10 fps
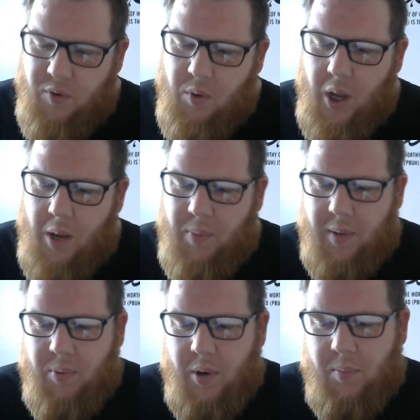a lot of
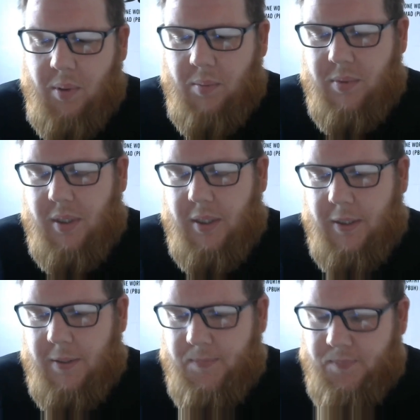bad problems,
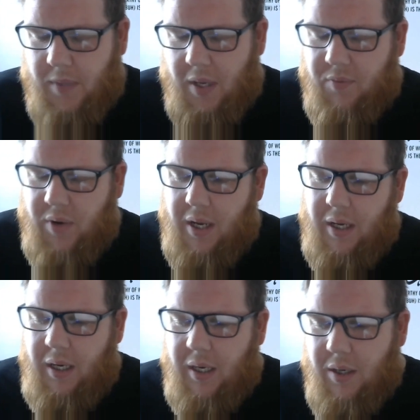and I
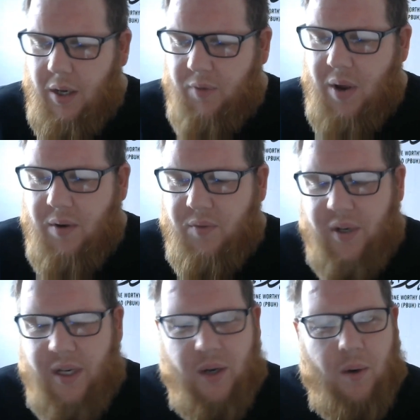found a
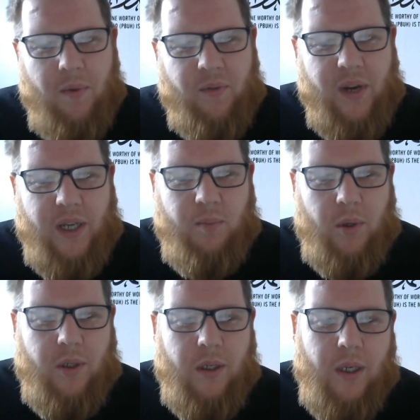video on my
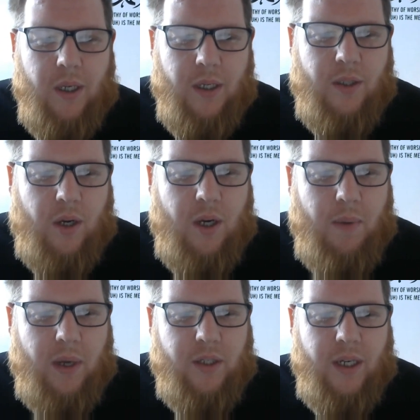Facebook talking
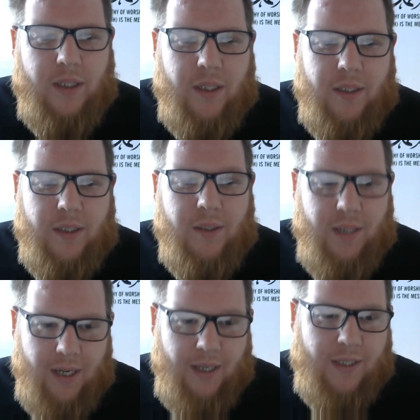about Jesus,
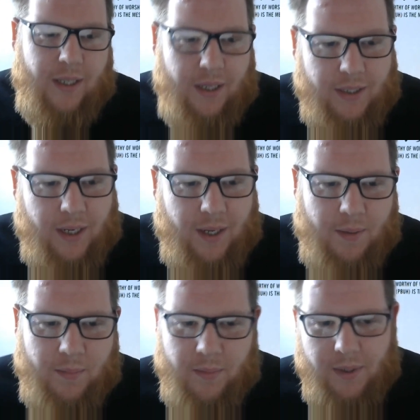Isa
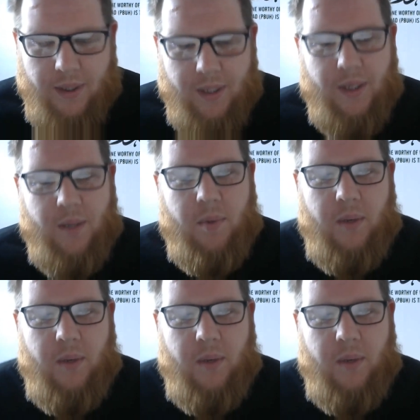as-salam, but it